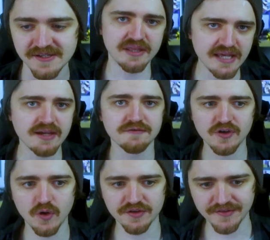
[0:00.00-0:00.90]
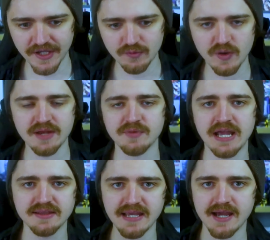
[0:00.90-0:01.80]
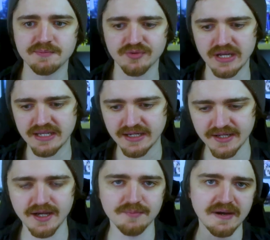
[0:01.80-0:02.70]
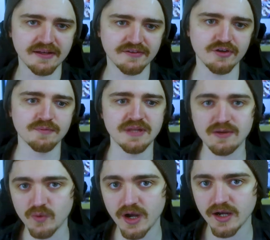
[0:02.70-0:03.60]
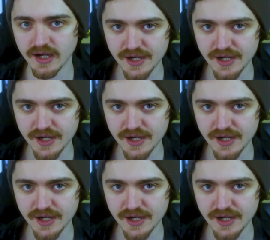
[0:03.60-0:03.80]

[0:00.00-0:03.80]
But then, of course, like when we had the ad break and it cut back to them, they were